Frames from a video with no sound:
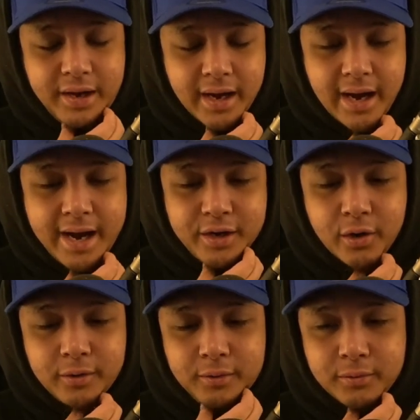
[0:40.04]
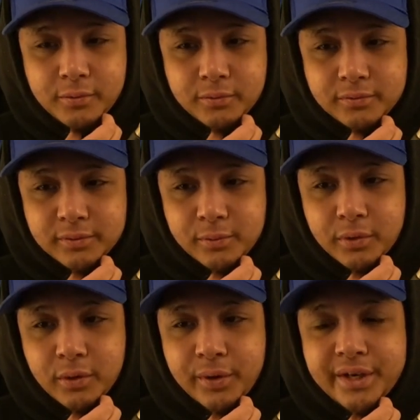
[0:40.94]
I know
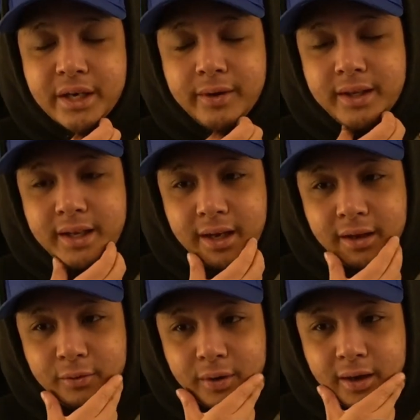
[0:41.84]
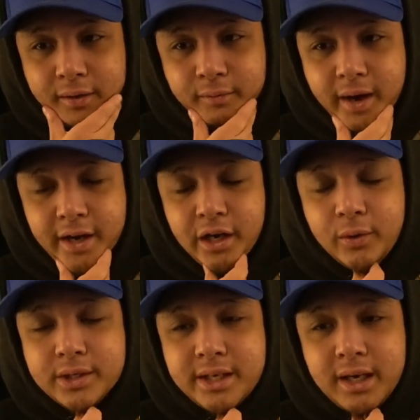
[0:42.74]
we're nearing the end, right? I
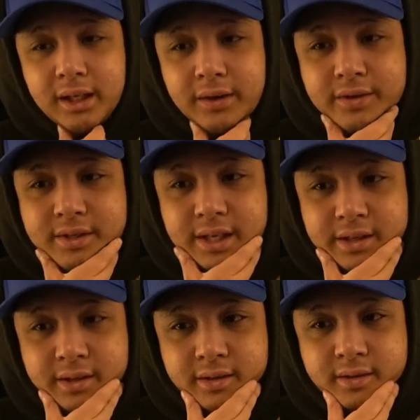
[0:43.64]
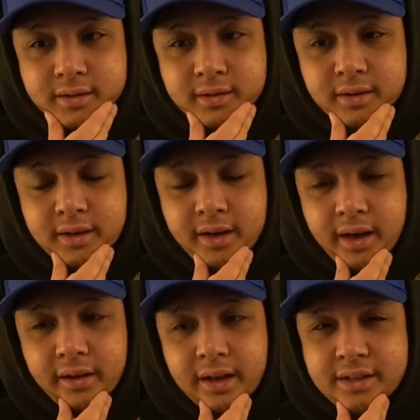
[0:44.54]
know it's got 11 seasons,
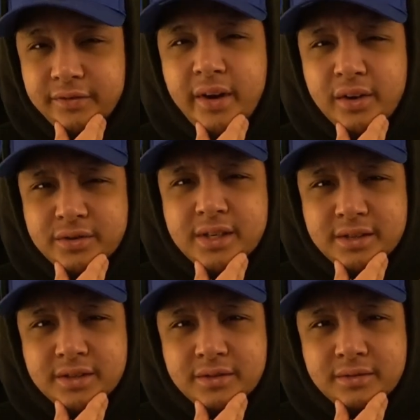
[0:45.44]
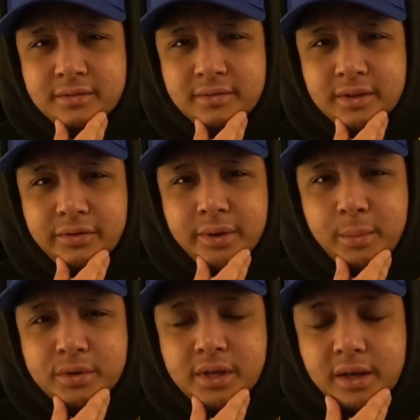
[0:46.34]
and that's the final season, if I'm not
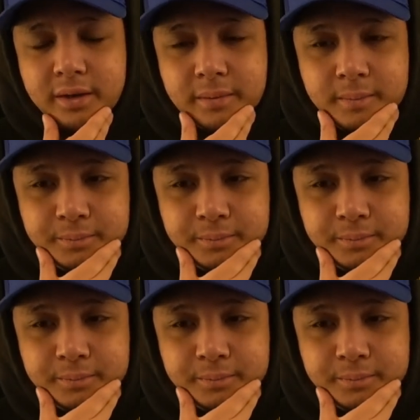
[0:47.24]
mistaken.